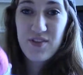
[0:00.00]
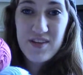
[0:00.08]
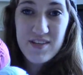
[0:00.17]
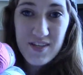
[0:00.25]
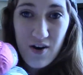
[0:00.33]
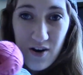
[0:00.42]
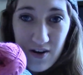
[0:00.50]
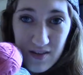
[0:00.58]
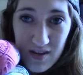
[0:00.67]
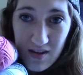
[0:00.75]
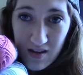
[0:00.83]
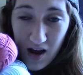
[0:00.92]
These are
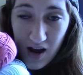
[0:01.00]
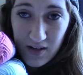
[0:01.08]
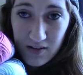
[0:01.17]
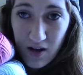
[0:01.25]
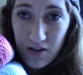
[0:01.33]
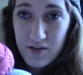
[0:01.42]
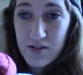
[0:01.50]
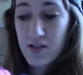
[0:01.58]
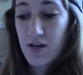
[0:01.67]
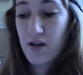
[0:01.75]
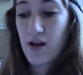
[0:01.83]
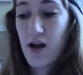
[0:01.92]
the cotton colors that
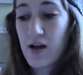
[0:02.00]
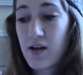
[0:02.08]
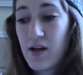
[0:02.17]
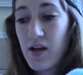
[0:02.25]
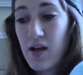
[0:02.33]
I got.